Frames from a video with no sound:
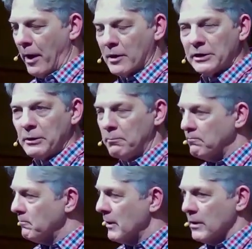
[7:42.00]
And
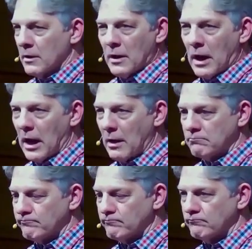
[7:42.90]
apparently,
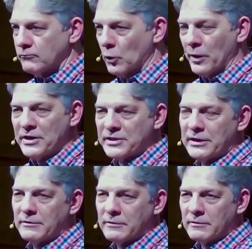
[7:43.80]
um, the
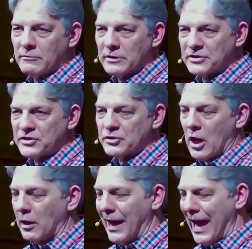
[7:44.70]
reason
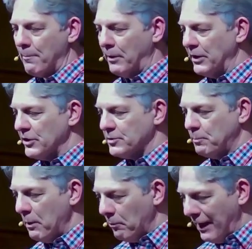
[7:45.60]
this is all
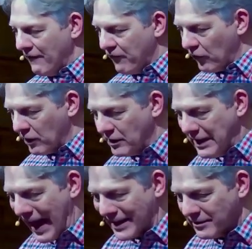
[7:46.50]
happening is people have
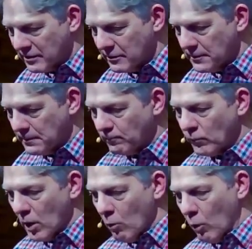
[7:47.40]

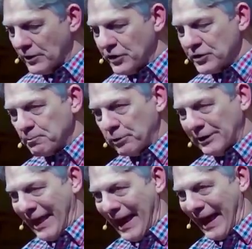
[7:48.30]
forgotten what
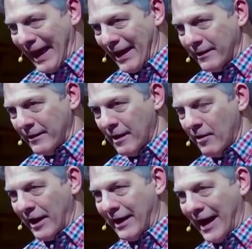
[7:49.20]
this
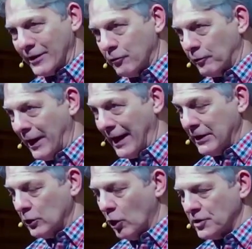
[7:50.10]
plan that God
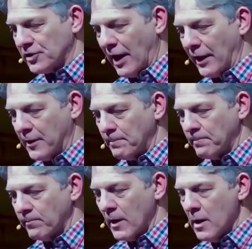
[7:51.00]
created looks
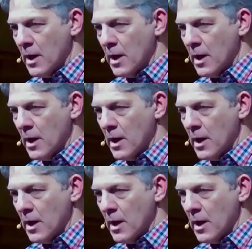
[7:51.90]
like.